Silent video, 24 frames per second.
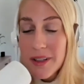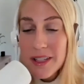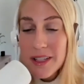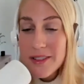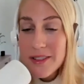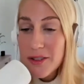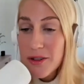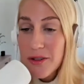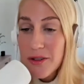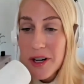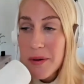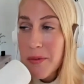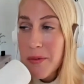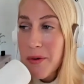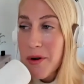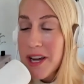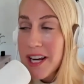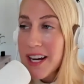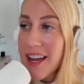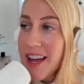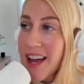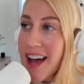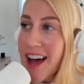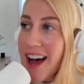that's a great
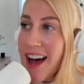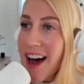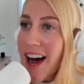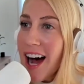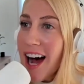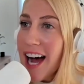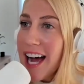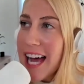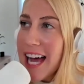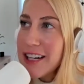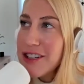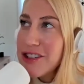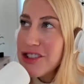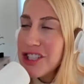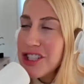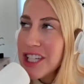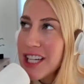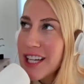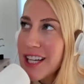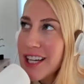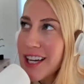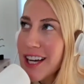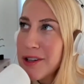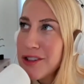point. I
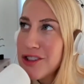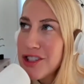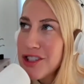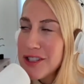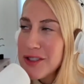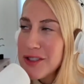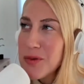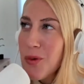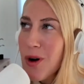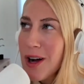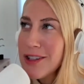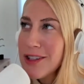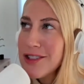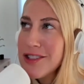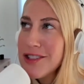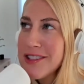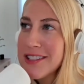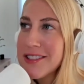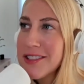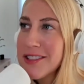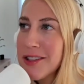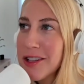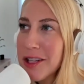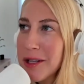actually just watched
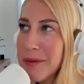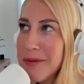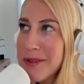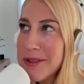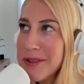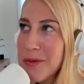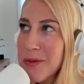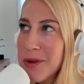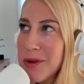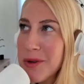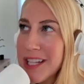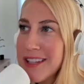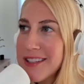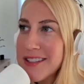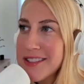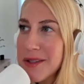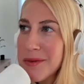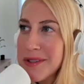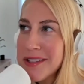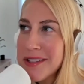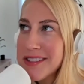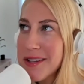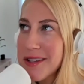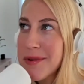this clip this morning that
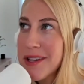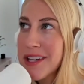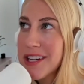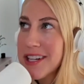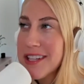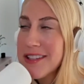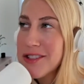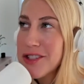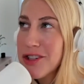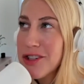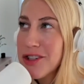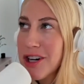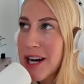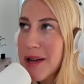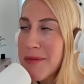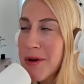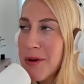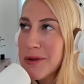someone sent me on Instagram.